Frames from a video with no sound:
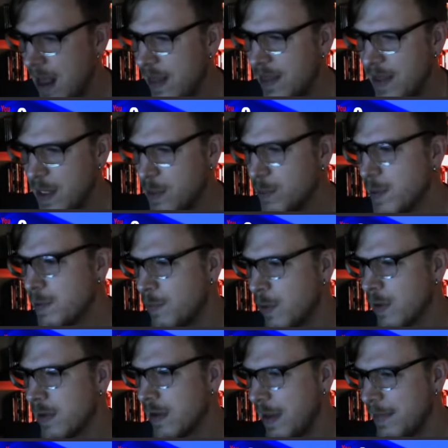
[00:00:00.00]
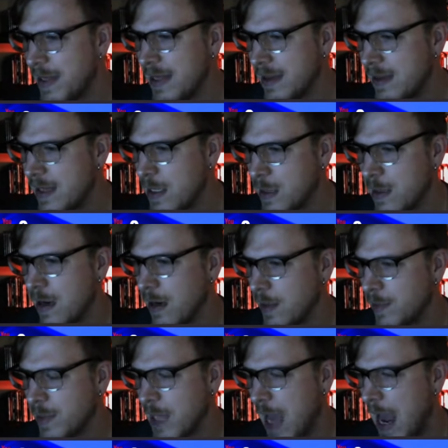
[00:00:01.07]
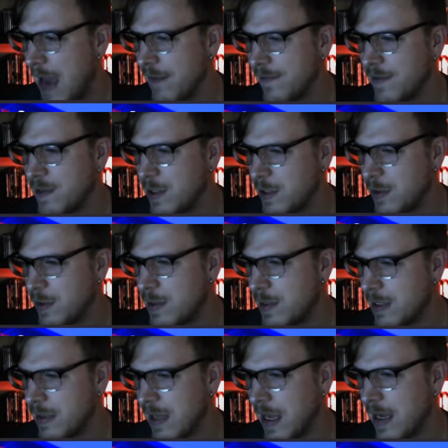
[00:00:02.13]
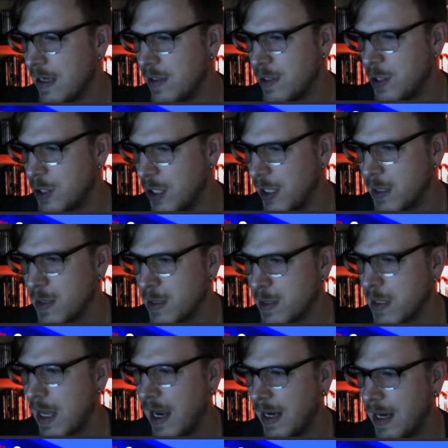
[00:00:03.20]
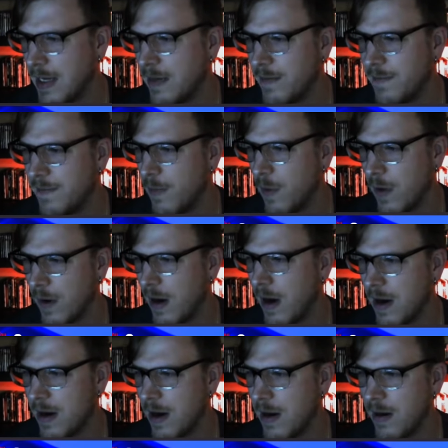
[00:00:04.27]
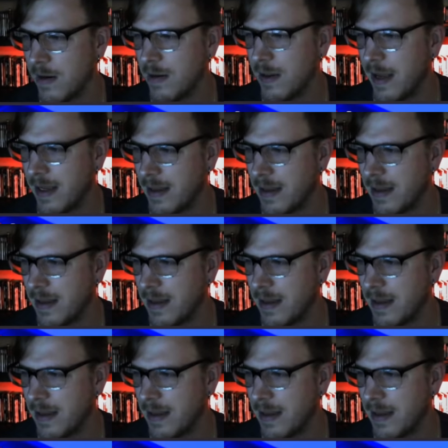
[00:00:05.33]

This was more I mean this card was half dudes that they just signed for a card like